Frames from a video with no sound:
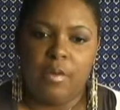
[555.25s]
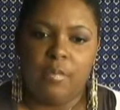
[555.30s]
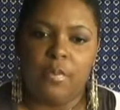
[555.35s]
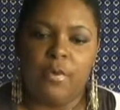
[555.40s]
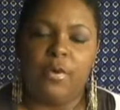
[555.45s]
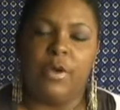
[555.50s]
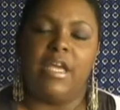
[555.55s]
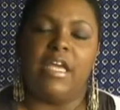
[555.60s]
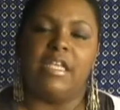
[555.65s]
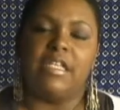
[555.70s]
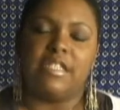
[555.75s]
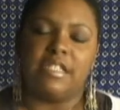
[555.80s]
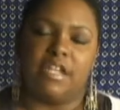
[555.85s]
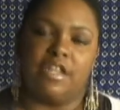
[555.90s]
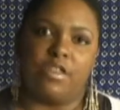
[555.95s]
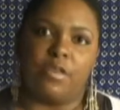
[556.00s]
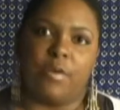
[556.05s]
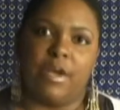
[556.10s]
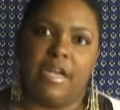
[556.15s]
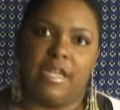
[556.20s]
point is to
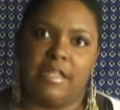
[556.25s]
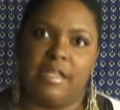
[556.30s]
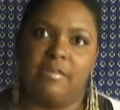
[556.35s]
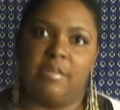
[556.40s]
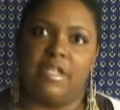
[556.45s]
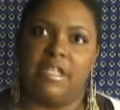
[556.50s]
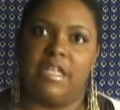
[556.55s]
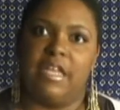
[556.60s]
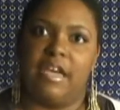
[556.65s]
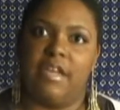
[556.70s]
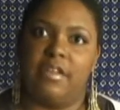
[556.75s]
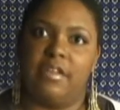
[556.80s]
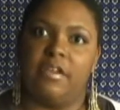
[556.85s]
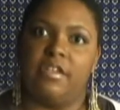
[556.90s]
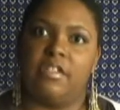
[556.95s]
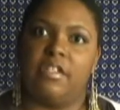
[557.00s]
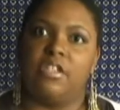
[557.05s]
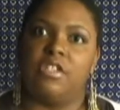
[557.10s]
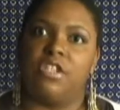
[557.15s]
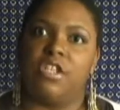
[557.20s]
thread them together
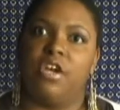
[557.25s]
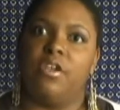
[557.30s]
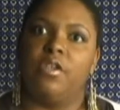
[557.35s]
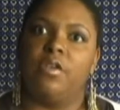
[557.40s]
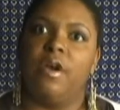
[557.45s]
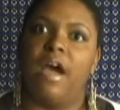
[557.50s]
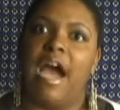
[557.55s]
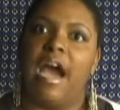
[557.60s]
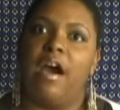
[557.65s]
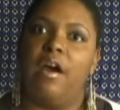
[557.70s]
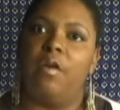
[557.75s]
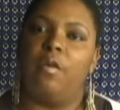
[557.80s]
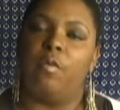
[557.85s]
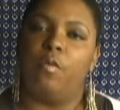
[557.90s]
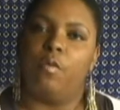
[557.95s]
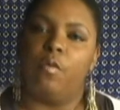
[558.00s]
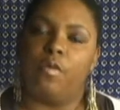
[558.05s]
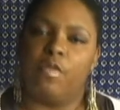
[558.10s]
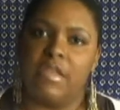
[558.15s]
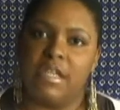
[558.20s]
to show you
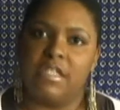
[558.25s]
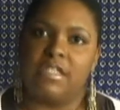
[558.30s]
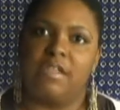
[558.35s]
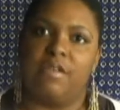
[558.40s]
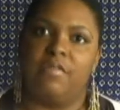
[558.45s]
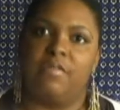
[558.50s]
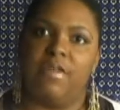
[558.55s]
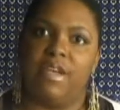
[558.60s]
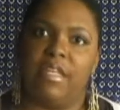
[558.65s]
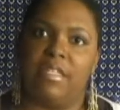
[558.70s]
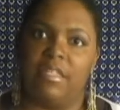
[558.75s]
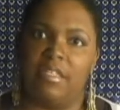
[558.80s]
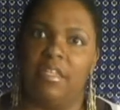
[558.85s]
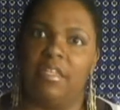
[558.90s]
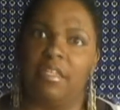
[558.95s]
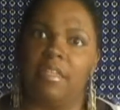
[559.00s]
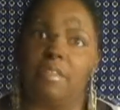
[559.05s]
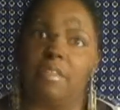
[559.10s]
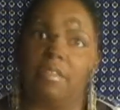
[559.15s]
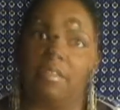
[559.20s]
how this affects this.
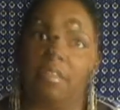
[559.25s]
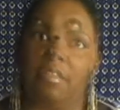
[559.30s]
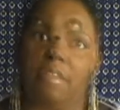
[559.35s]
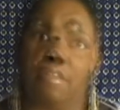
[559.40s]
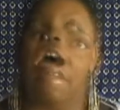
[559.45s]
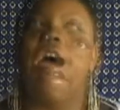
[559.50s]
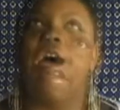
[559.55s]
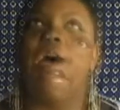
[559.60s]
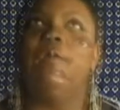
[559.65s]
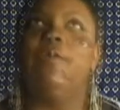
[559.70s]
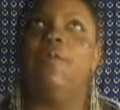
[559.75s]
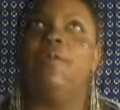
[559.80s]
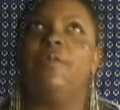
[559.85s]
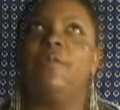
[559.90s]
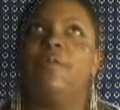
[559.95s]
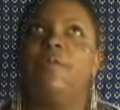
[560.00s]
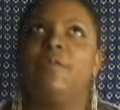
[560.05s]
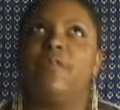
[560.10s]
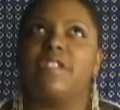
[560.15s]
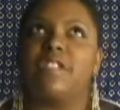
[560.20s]

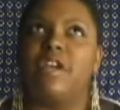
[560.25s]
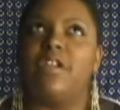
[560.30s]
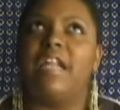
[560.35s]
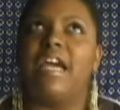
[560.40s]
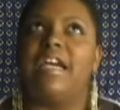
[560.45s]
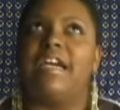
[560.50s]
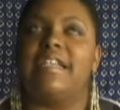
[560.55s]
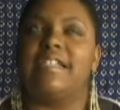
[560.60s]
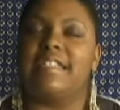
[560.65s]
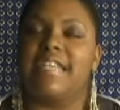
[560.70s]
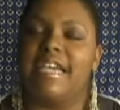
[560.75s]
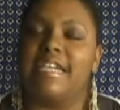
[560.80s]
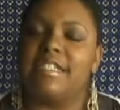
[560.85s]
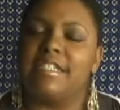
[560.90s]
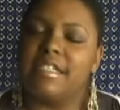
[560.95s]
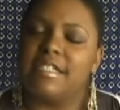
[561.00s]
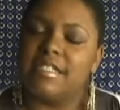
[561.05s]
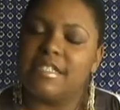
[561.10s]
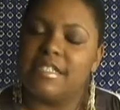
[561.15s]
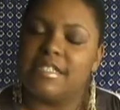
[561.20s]
So like I said,
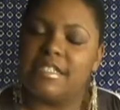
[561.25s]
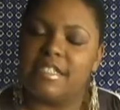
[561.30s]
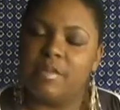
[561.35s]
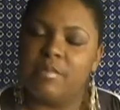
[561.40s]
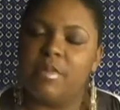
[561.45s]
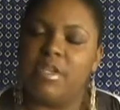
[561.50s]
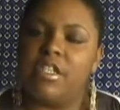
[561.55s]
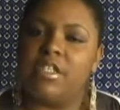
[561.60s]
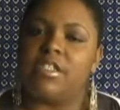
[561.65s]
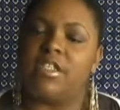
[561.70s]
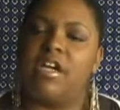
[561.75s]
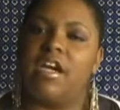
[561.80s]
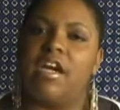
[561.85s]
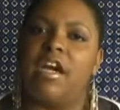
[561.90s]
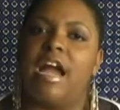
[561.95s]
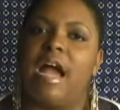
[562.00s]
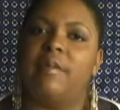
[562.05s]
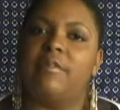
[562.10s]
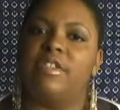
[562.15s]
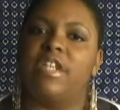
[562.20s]
just similar to her,
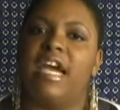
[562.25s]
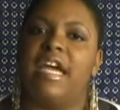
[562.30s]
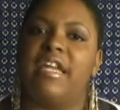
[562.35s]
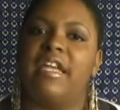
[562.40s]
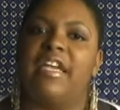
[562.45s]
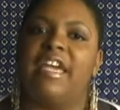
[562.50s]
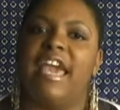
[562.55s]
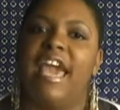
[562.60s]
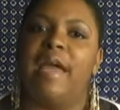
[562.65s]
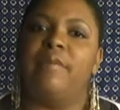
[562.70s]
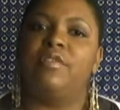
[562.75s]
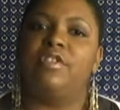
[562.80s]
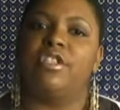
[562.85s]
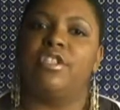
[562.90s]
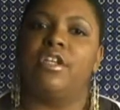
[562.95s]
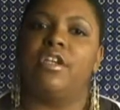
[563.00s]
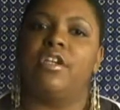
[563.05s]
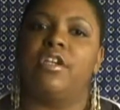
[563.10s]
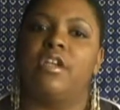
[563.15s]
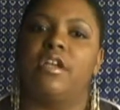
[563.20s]
I'm trying to
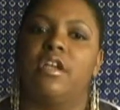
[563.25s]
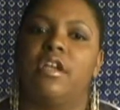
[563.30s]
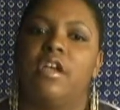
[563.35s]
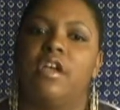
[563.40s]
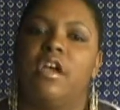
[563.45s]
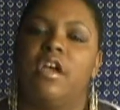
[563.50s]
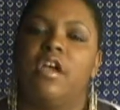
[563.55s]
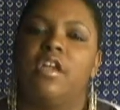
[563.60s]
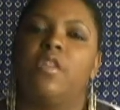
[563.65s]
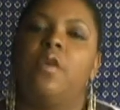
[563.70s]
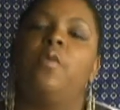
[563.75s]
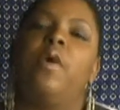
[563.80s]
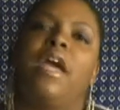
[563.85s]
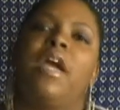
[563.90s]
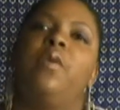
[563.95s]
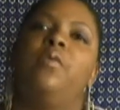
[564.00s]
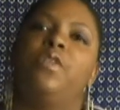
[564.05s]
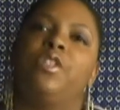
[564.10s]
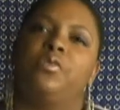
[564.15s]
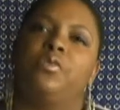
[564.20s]
capture the
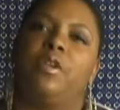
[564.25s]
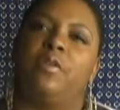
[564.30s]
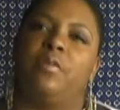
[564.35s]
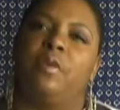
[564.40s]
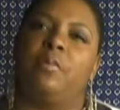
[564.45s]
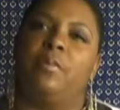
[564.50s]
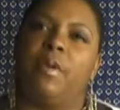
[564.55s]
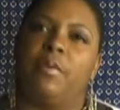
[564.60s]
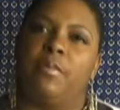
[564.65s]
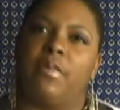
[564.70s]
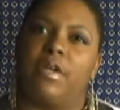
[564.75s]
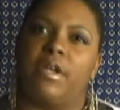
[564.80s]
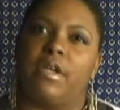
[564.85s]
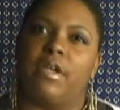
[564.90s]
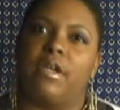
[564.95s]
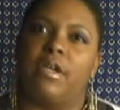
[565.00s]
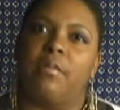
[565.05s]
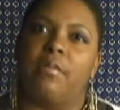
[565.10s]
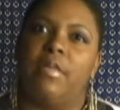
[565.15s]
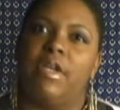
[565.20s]
way in which we remember,
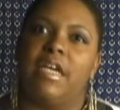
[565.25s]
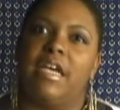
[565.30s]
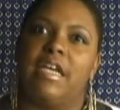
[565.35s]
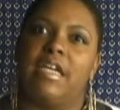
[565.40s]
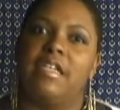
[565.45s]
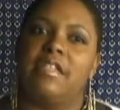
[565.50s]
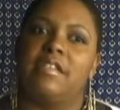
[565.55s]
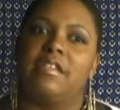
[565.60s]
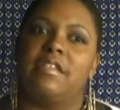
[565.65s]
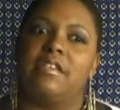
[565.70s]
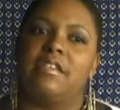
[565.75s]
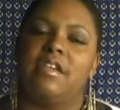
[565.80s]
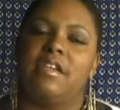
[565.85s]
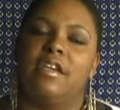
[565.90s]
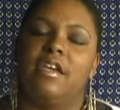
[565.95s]
because